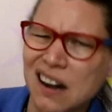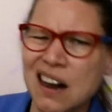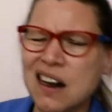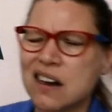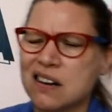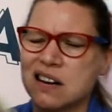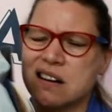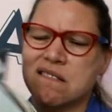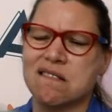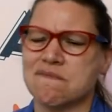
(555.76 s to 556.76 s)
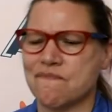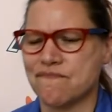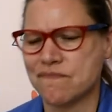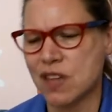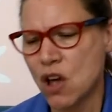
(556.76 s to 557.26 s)
I don't know.
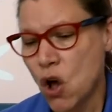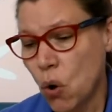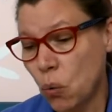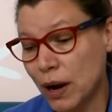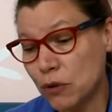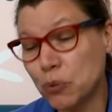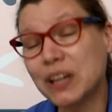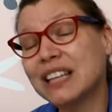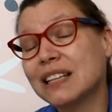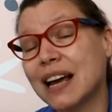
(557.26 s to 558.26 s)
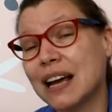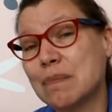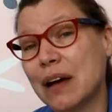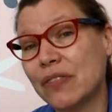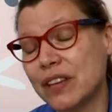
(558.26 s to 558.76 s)
What I really like
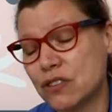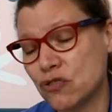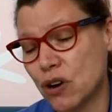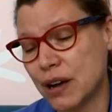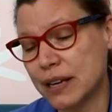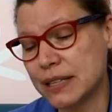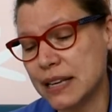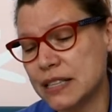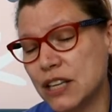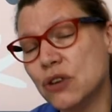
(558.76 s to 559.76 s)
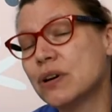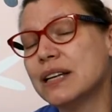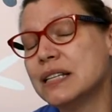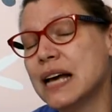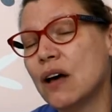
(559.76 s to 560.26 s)
about these drawings is that you
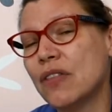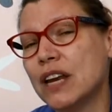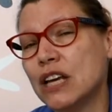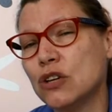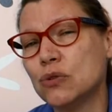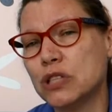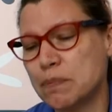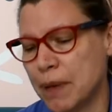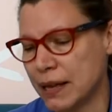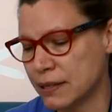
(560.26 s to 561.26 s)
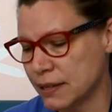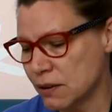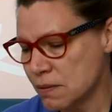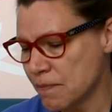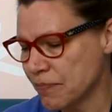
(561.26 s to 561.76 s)
can tell that he used
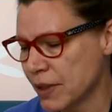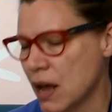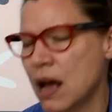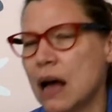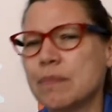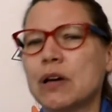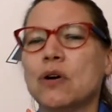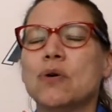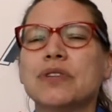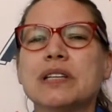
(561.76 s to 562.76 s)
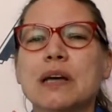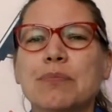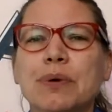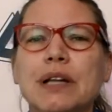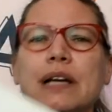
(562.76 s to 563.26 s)
pencil. I'm going to hold this
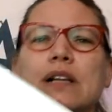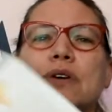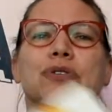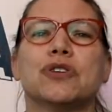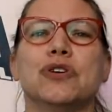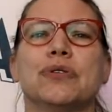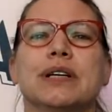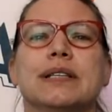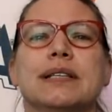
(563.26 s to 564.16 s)
up really close so you can